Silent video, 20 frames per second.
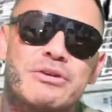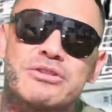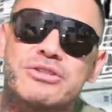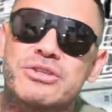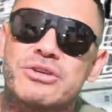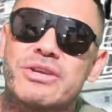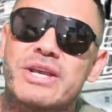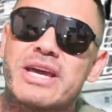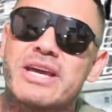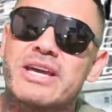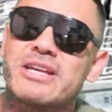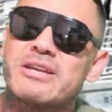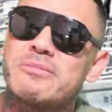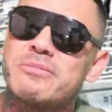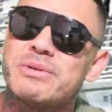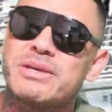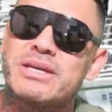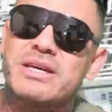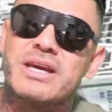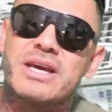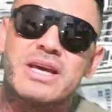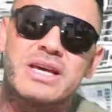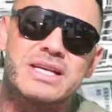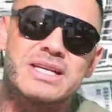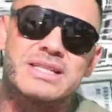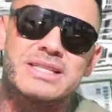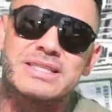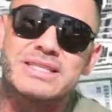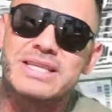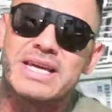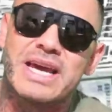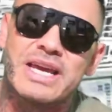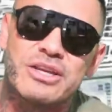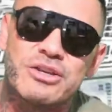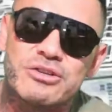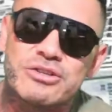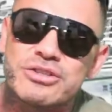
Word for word: You're still not gonna be content.